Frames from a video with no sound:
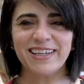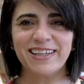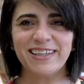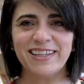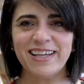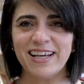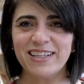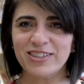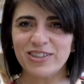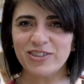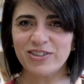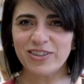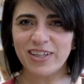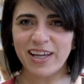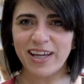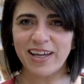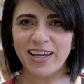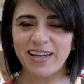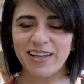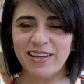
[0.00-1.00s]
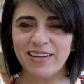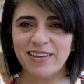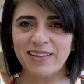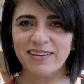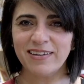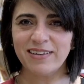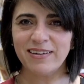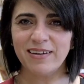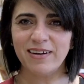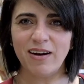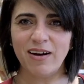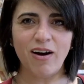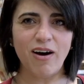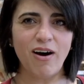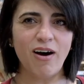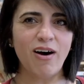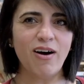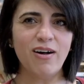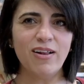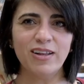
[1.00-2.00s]
yesterday,
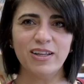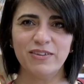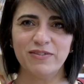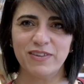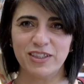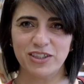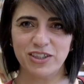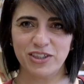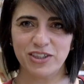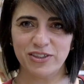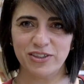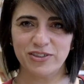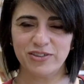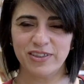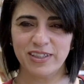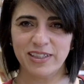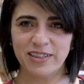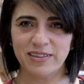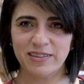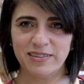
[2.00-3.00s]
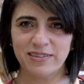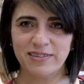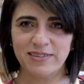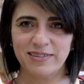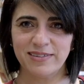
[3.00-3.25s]
all of the children